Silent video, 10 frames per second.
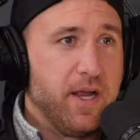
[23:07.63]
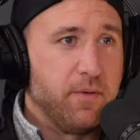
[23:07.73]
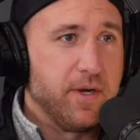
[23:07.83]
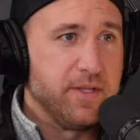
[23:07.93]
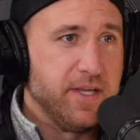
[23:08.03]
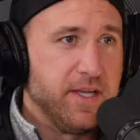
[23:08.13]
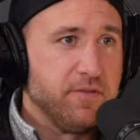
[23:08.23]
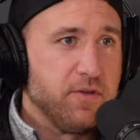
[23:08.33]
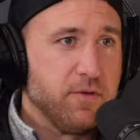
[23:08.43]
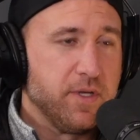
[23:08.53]
want to dig
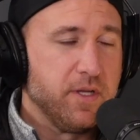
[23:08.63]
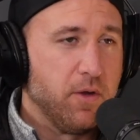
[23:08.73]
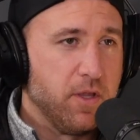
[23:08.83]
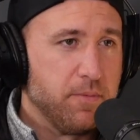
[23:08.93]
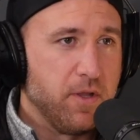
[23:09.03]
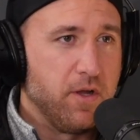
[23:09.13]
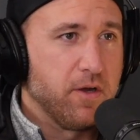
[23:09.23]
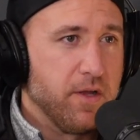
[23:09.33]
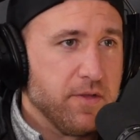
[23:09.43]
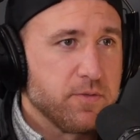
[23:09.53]
into, and we can go a little bit
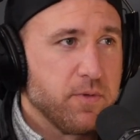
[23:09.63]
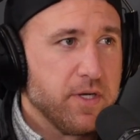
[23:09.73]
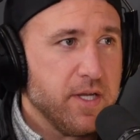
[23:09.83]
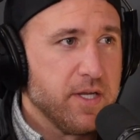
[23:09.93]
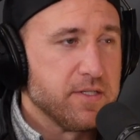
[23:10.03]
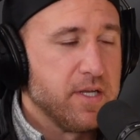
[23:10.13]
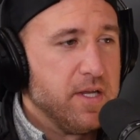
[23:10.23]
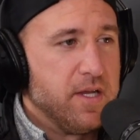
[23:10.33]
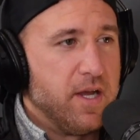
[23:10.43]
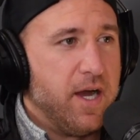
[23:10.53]
longer on this one, is
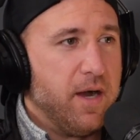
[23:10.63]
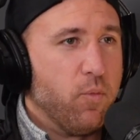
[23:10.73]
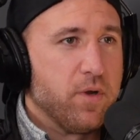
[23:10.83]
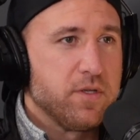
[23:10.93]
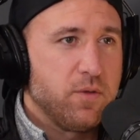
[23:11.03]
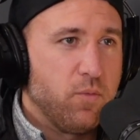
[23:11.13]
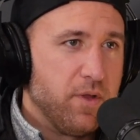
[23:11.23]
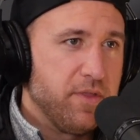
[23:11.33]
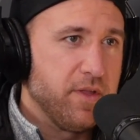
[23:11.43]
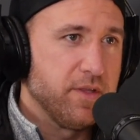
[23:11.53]
what is the
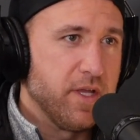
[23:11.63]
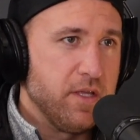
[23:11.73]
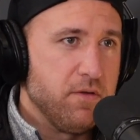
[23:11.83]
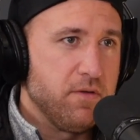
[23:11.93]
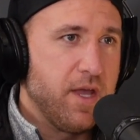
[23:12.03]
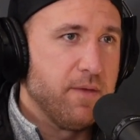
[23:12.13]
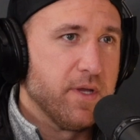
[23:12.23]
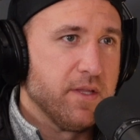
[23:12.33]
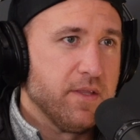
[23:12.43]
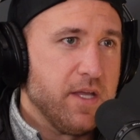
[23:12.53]
one thing that you came
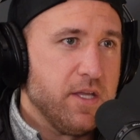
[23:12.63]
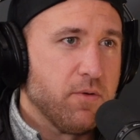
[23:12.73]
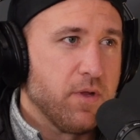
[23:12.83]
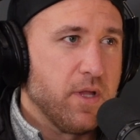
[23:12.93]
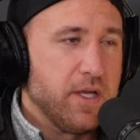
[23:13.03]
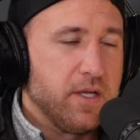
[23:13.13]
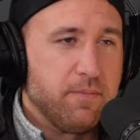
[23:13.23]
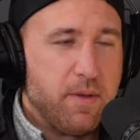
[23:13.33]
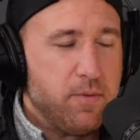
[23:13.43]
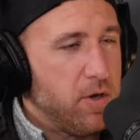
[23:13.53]
in that you were like,
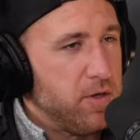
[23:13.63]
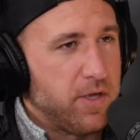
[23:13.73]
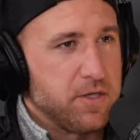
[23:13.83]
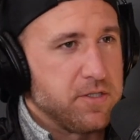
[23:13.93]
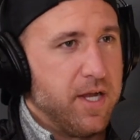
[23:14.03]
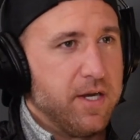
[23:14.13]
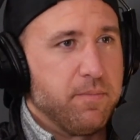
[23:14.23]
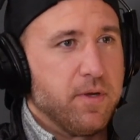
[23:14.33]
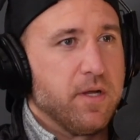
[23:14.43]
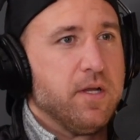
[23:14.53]
maybe you already touched on it,
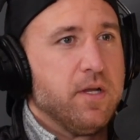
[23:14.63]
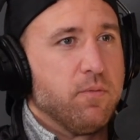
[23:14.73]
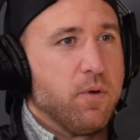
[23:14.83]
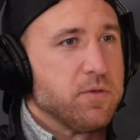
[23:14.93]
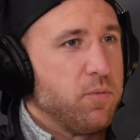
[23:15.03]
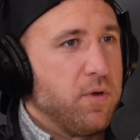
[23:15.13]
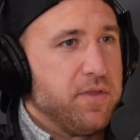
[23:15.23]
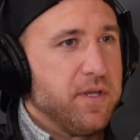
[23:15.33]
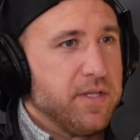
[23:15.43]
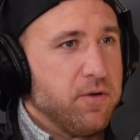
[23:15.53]
but what was the one
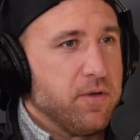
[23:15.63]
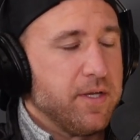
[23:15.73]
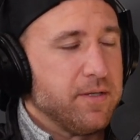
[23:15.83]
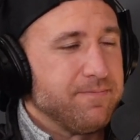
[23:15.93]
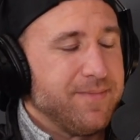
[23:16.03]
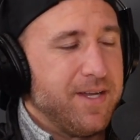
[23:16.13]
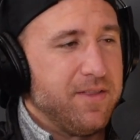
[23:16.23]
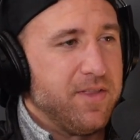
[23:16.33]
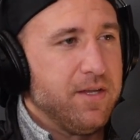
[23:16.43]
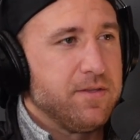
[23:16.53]
thing that you're like, I
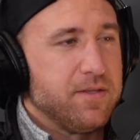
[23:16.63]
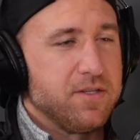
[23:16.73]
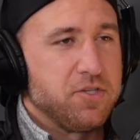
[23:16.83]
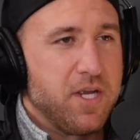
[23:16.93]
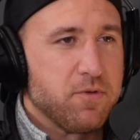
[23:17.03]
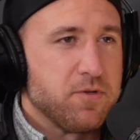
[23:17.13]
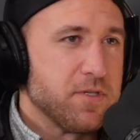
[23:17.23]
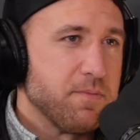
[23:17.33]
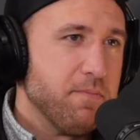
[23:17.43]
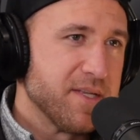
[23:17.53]
think the chamber is
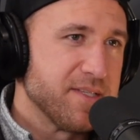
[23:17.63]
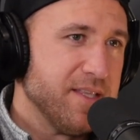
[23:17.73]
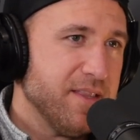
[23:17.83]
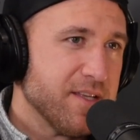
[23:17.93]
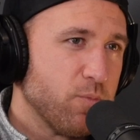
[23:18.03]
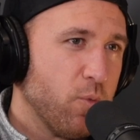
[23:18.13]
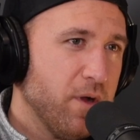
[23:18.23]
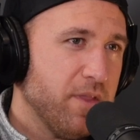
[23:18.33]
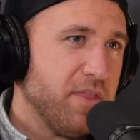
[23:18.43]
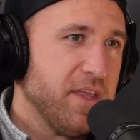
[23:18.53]
just missing this
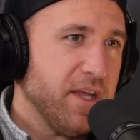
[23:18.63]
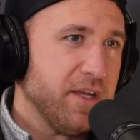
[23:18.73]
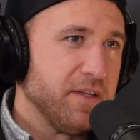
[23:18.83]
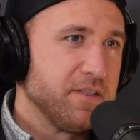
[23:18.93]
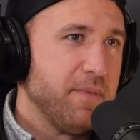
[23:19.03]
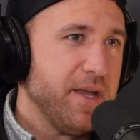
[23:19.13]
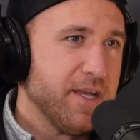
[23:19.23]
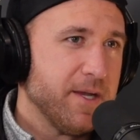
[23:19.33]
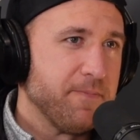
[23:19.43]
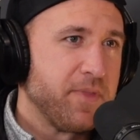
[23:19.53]
one thing to make
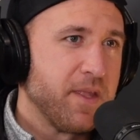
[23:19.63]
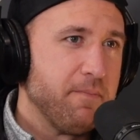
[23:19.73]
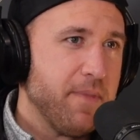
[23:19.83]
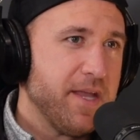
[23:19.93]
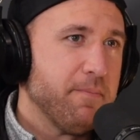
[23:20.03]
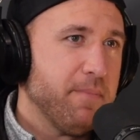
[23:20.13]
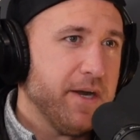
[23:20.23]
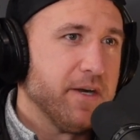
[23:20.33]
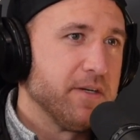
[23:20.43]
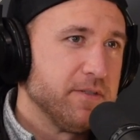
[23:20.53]
it
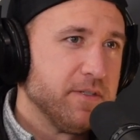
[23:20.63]
better?